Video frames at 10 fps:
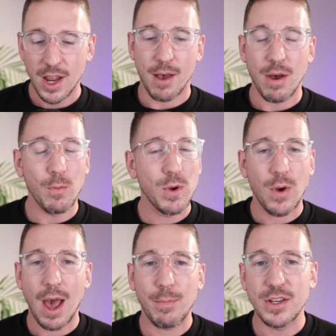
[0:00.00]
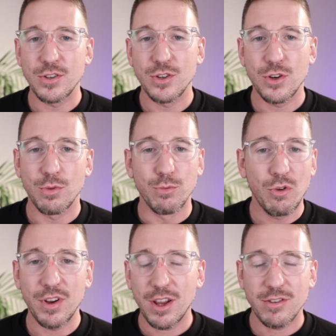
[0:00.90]
And we were happy to do more
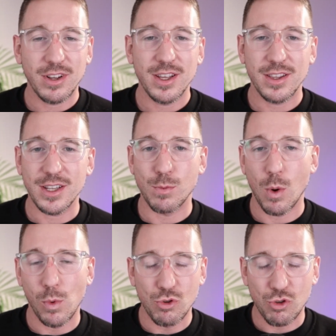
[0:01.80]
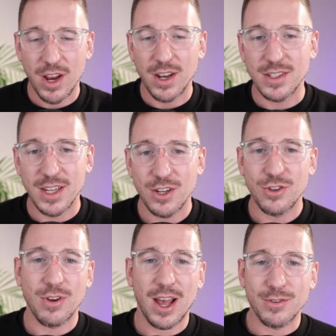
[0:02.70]
videos like this where we'll train and teach you how